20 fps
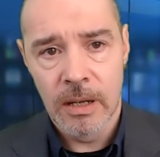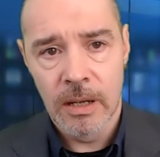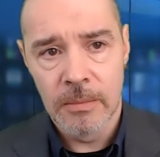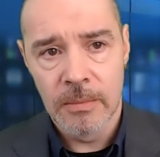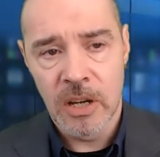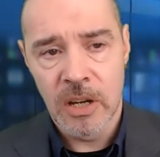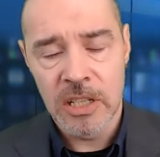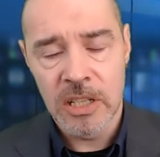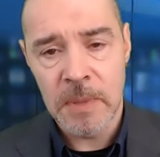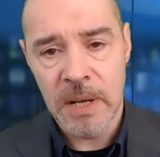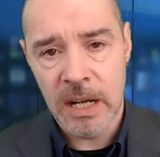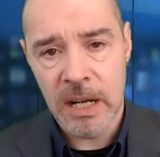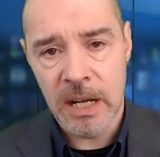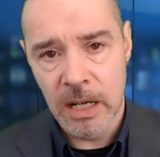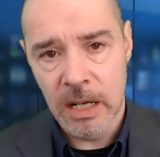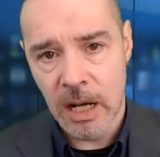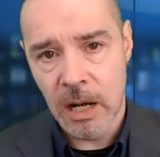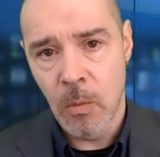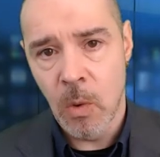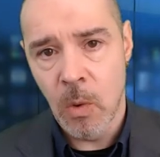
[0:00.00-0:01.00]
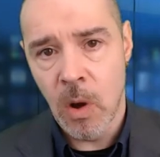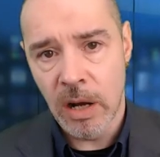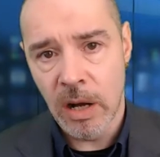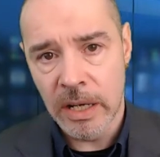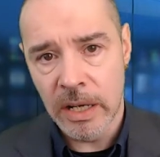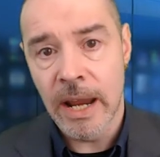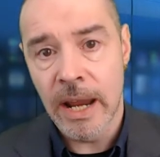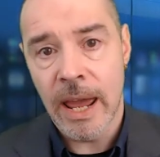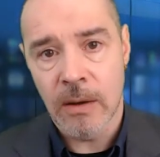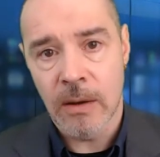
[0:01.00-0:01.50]
I'd spent a little while
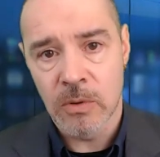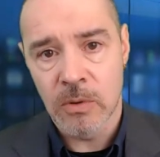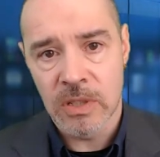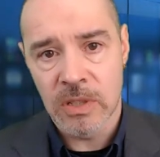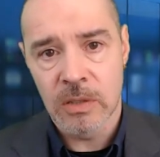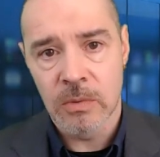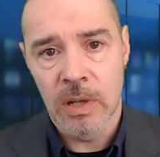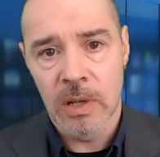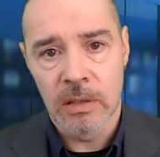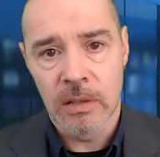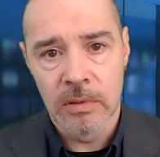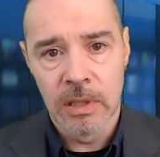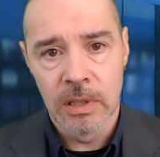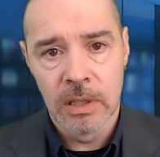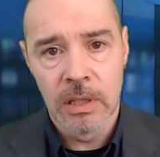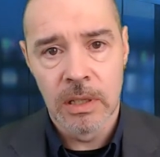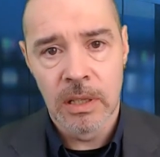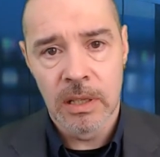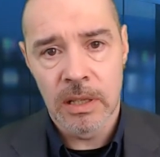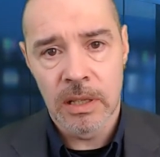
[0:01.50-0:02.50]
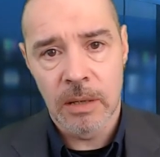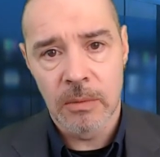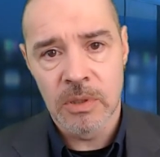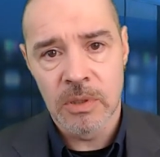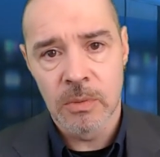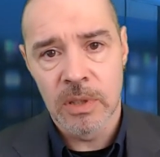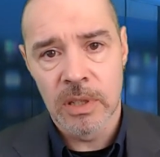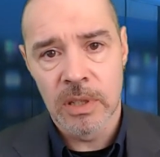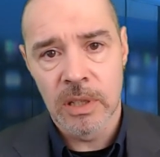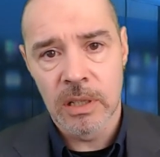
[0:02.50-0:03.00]
in-house as well. That was
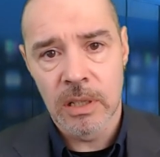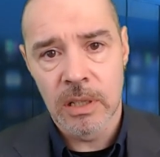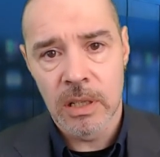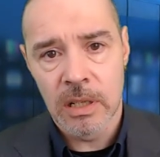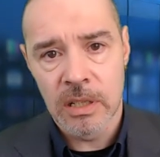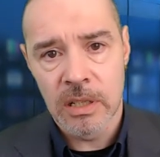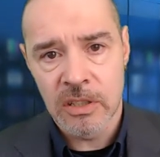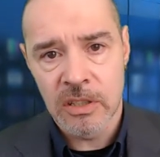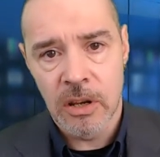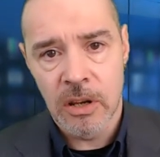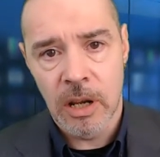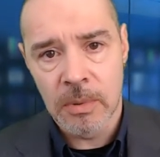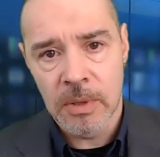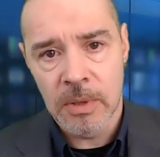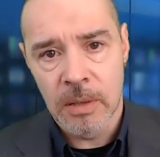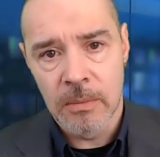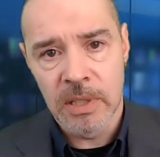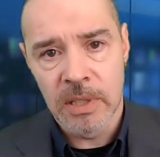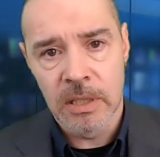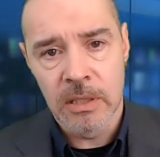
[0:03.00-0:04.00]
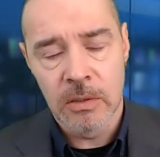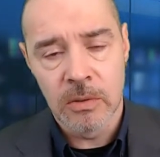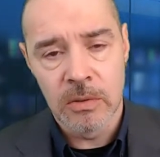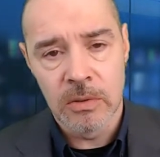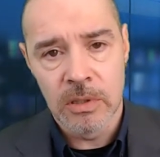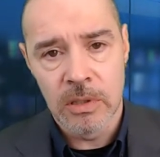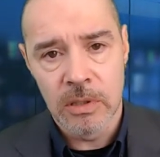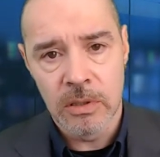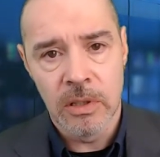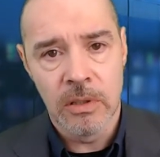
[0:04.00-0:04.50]
with a startup company called
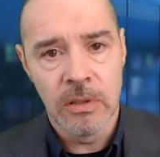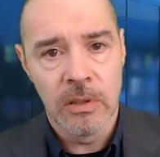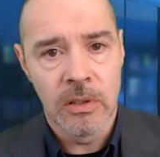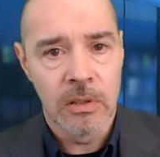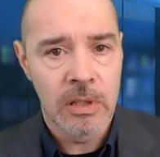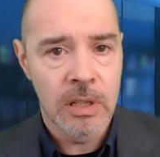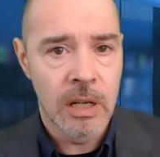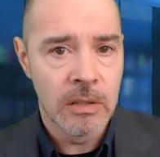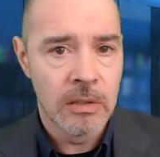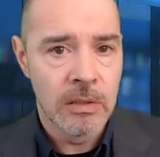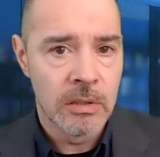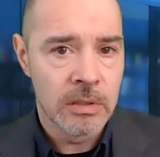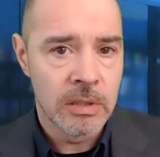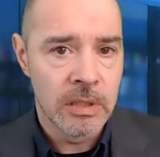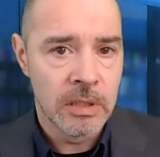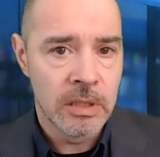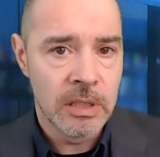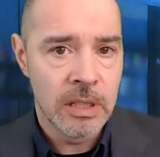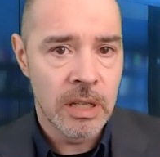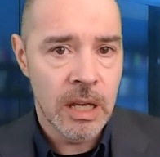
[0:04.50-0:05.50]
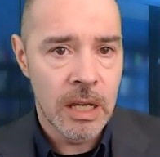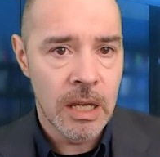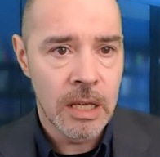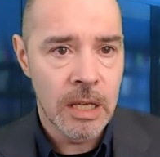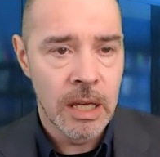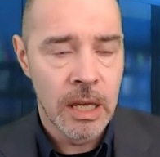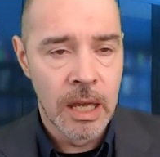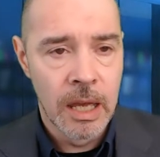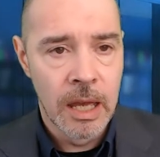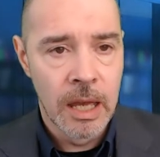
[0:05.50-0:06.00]
du.co.uk,
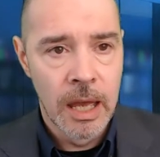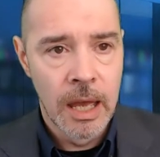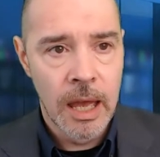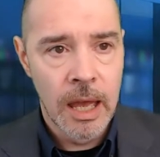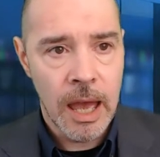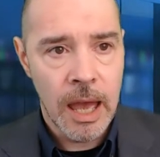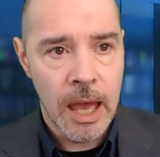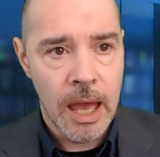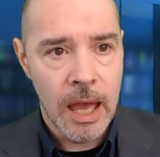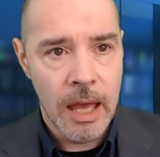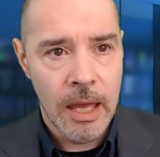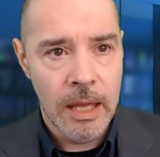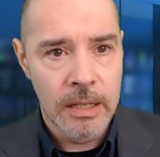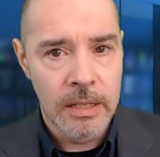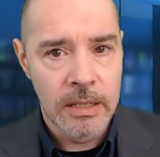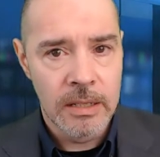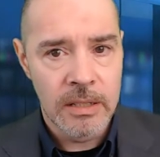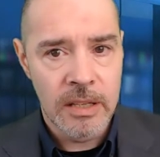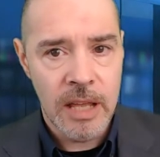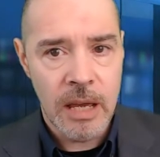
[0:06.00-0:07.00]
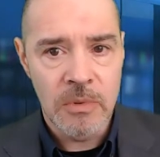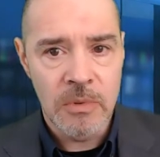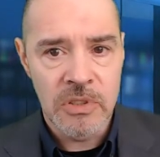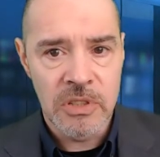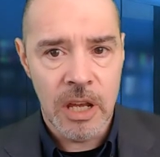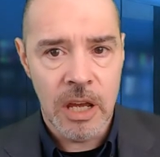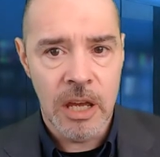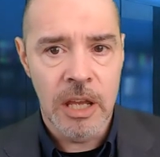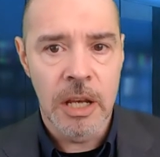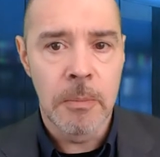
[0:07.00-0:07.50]
and that was
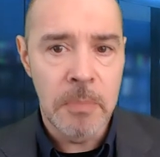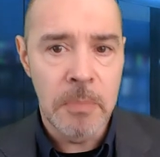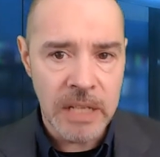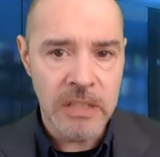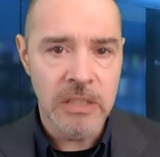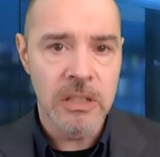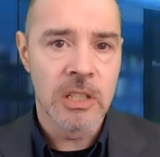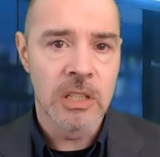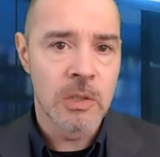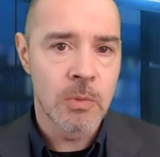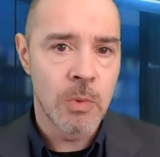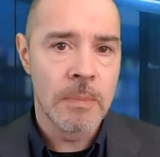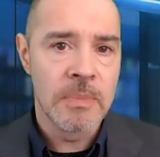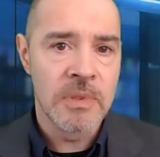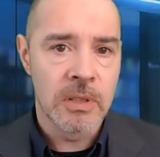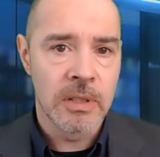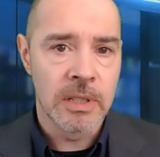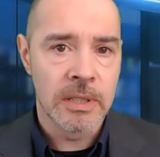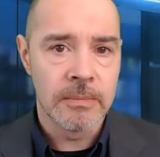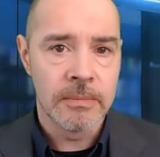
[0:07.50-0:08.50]
an opinions website.